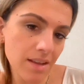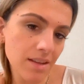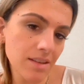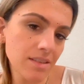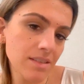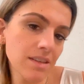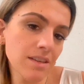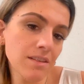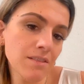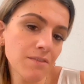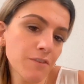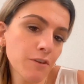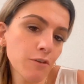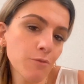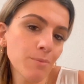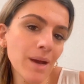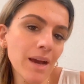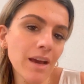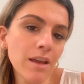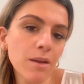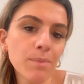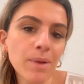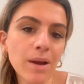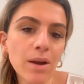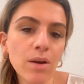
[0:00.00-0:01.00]
didn't feel
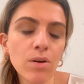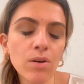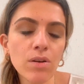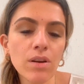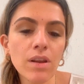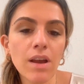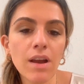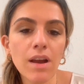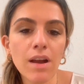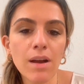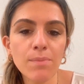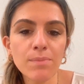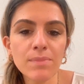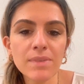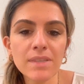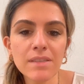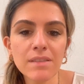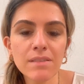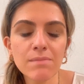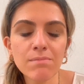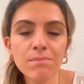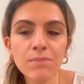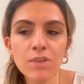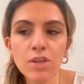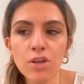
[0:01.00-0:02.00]
bad about,
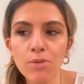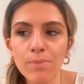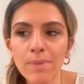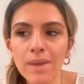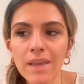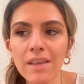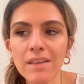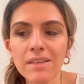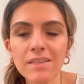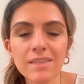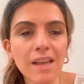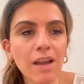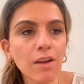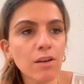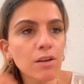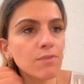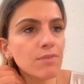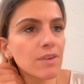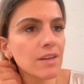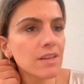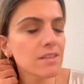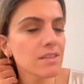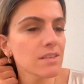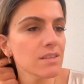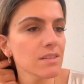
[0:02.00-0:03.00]
making
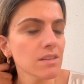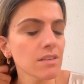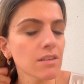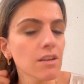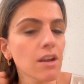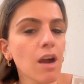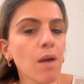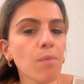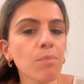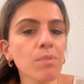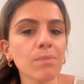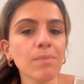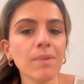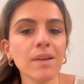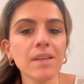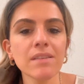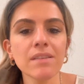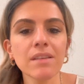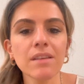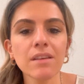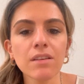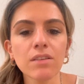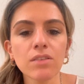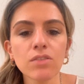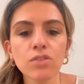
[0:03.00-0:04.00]
sacrifices and
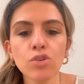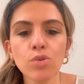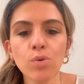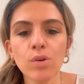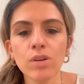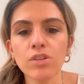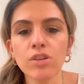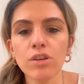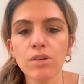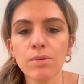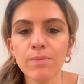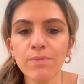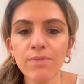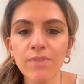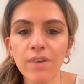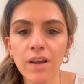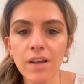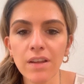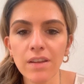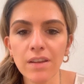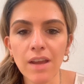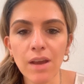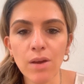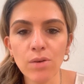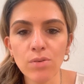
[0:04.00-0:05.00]
compromising short-term
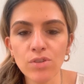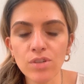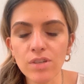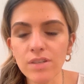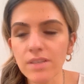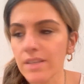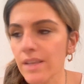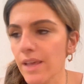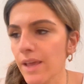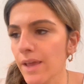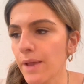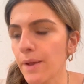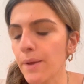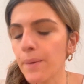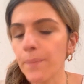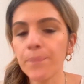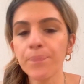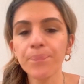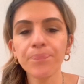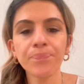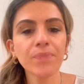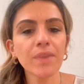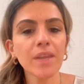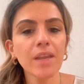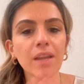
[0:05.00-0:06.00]
fun. I was just
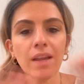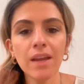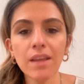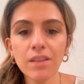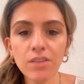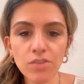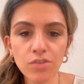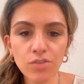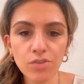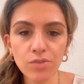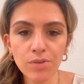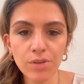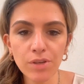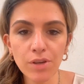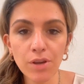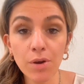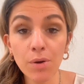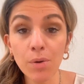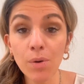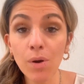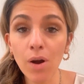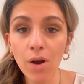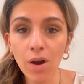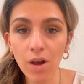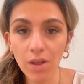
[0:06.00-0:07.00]
in the
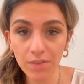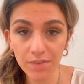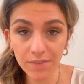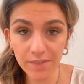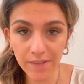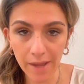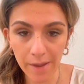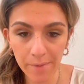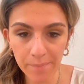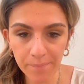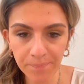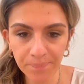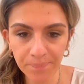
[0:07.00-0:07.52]
studio all the time.